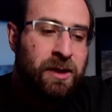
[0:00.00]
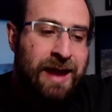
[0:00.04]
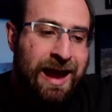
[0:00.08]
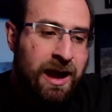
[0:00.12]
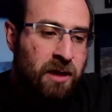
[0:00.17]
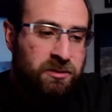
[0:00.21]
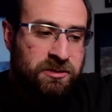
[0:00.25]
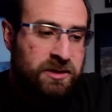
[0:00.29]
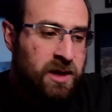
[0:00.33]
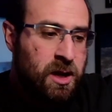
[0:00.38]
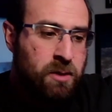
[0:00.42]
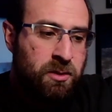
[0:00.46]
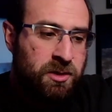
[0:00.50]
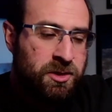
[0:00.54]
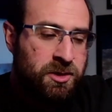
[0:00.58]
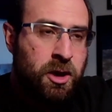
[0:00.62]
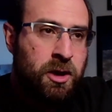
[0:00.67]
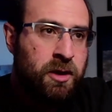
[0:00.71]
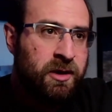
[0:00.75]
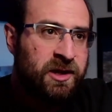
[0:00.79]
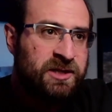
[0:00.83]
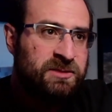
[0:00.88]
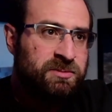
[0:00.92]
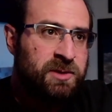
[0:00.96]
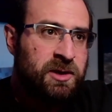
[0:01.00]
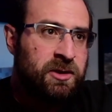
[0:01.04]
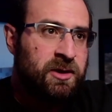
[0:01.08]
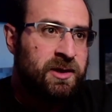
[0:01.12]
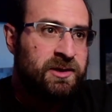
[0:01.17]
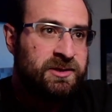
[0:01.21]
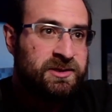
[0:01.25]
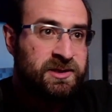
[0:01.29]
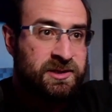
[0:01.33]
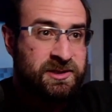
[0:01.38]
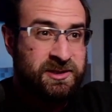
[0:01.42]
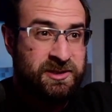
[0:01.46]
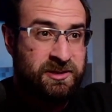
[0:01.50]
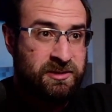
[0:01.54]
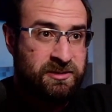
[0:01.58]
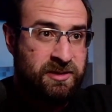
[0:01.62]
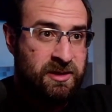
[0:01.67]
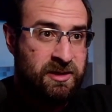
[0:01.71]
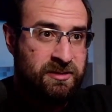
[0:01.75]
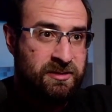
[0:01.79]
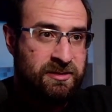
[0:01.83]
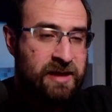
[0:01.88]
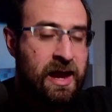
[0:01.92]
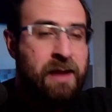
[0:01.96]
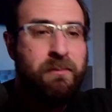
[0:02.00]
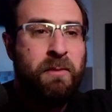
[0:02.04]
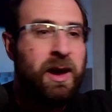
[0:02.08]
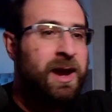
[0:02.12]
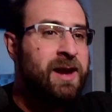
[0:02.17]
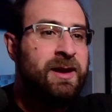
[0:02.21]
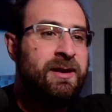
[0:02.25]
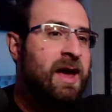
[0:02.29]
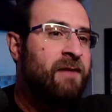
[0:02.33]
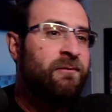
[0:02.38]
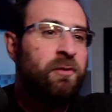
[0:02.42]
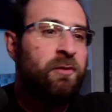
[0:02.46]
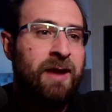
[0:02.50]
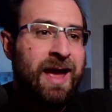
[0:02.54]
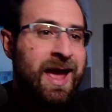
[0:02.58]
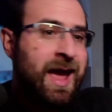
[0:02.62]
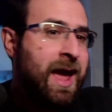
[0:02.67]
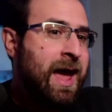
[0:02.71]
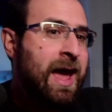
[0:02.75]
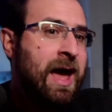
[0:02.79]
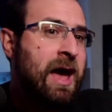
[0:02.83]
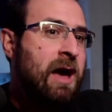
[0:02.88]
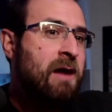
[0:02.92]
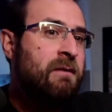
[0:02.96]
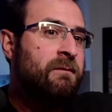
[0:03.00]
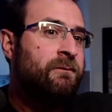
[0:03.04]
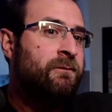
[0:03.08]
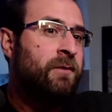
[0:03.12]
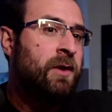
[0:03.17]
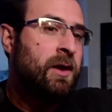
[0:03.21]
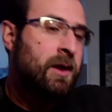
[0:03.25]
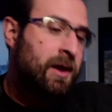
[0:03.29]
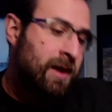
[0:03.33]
out there with our experiences that they might never have,